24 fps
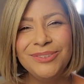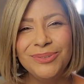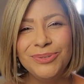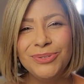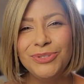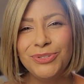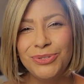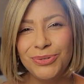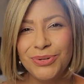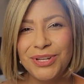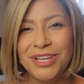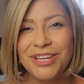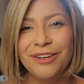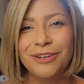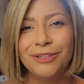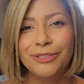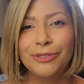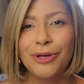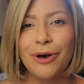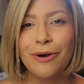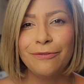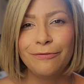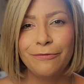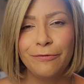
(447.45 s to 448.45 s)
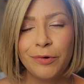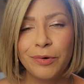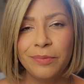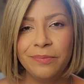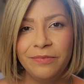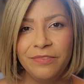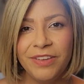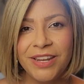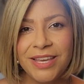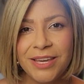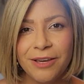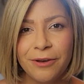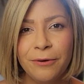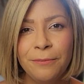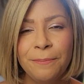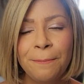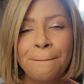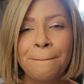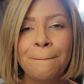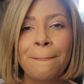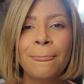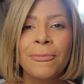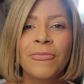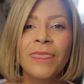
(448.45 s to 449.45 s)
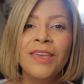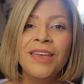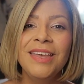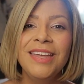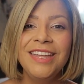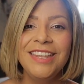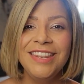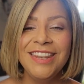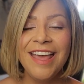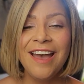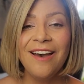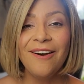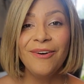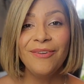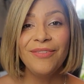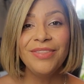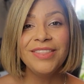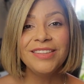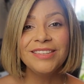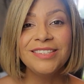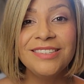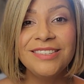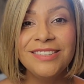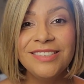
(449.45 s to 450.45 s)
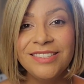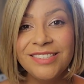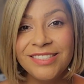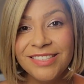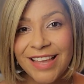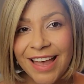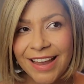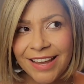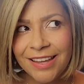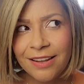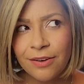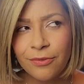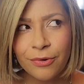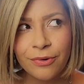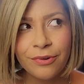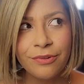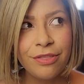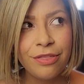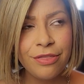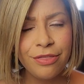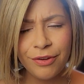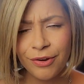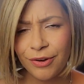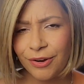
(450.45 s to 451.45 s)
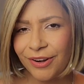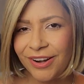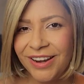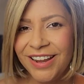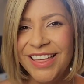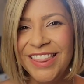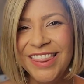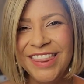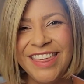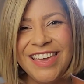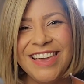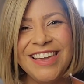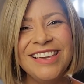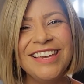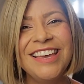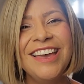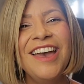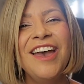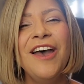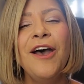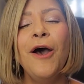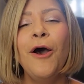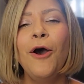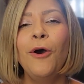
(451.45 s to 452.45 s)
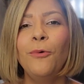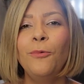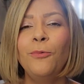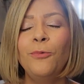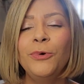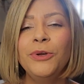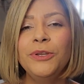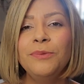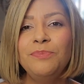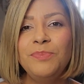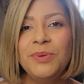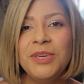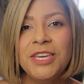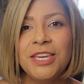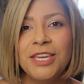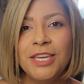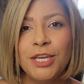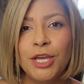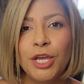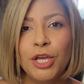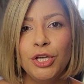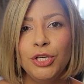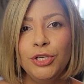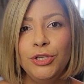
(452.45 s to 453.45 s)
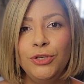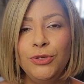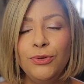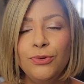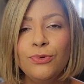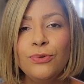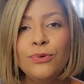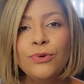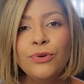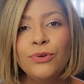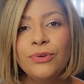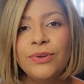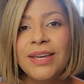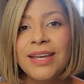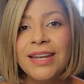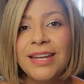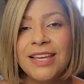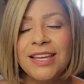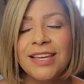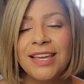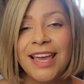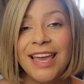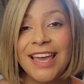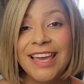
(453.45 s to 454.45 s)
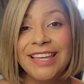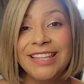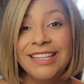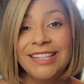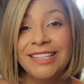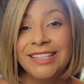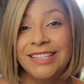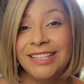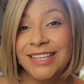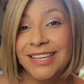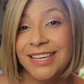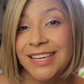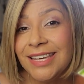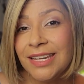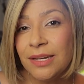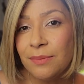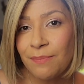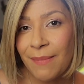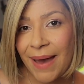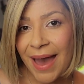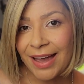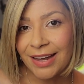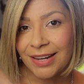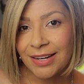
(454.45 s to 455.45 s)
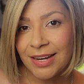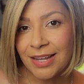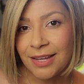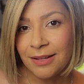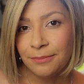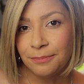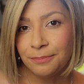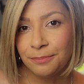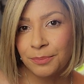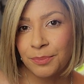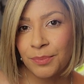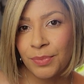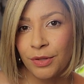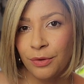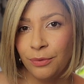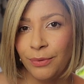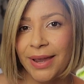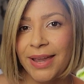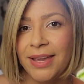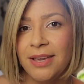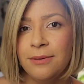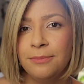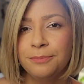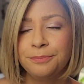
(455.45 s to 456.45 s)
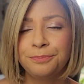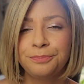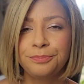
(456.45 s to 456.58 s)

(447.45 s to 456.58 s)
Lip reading: you shooting a long form video. Now, the second or third thing would be you creating a lead magnet, right?